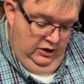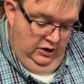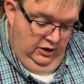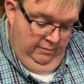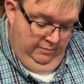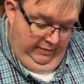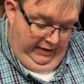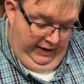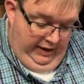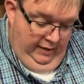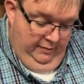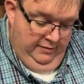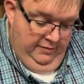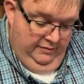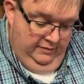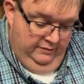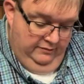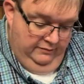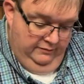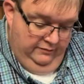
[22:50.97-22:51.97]
You can
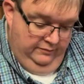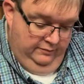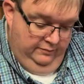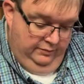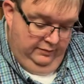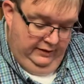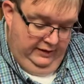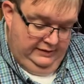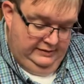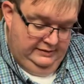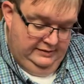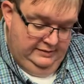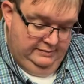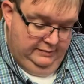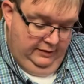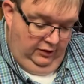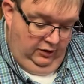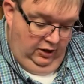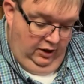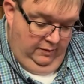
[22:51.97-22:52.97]
buy them in
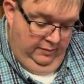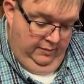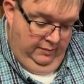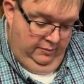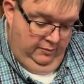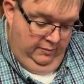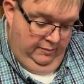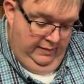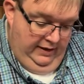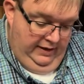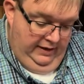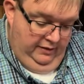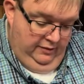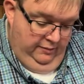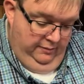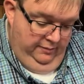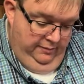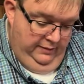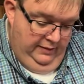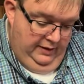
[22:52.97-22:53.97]
places, but a lot of people
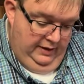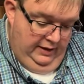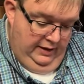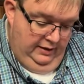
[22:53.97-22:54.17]
make them.